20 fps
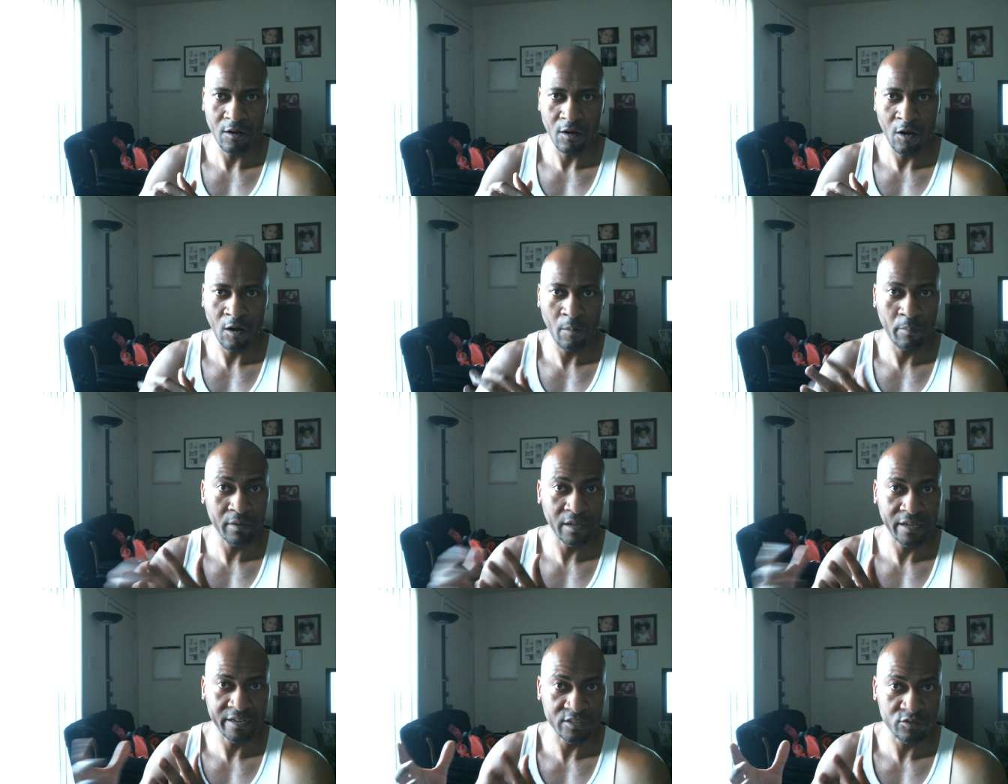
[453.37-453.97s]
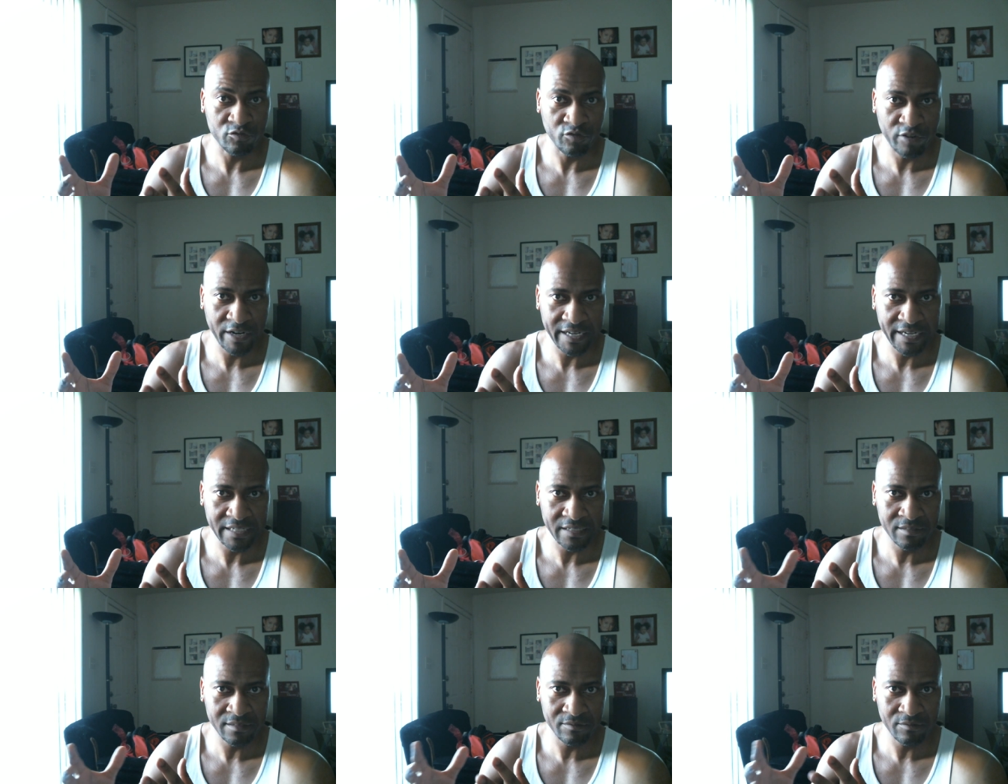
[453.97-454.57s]
all blood is
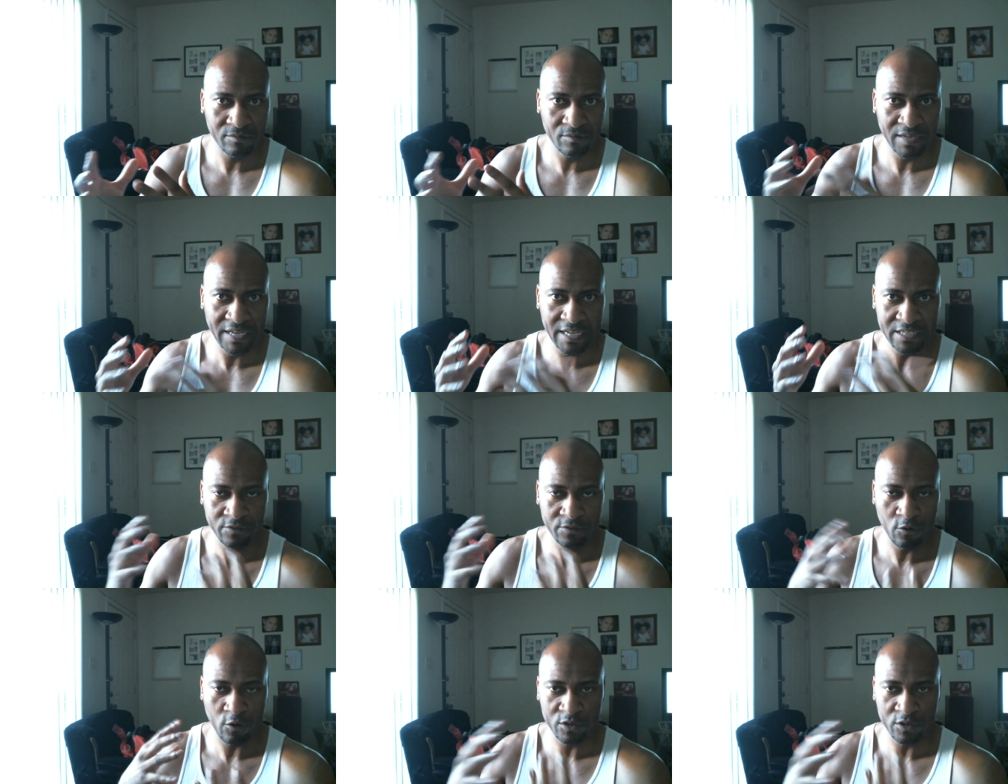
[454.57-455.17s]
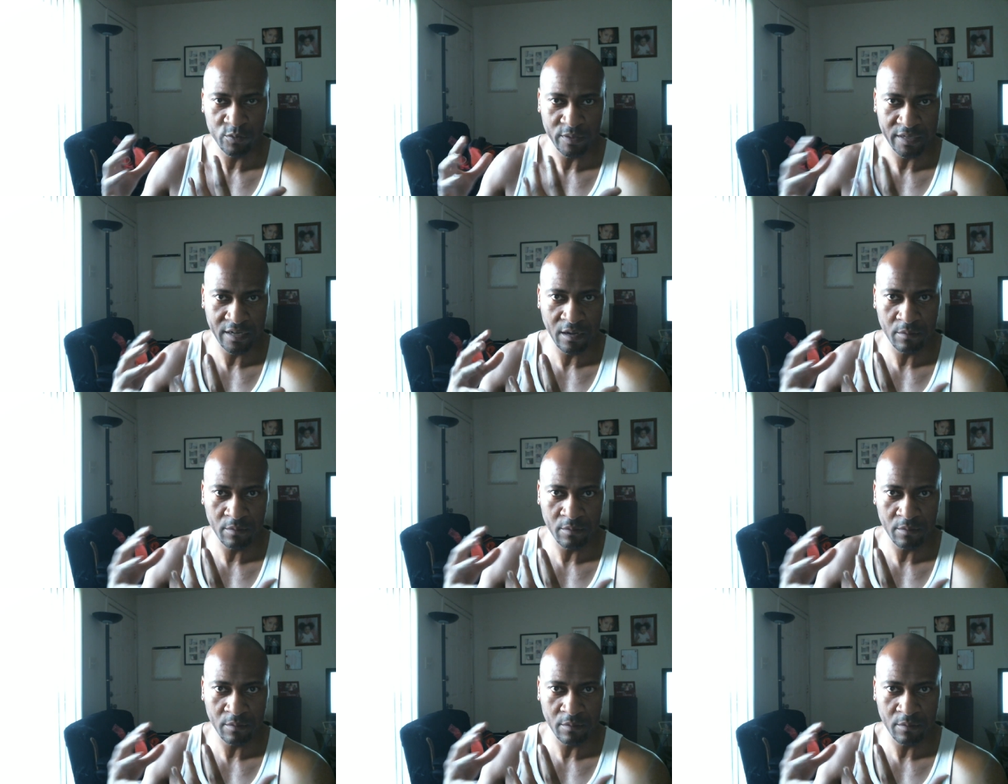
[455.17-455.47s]
red as far as when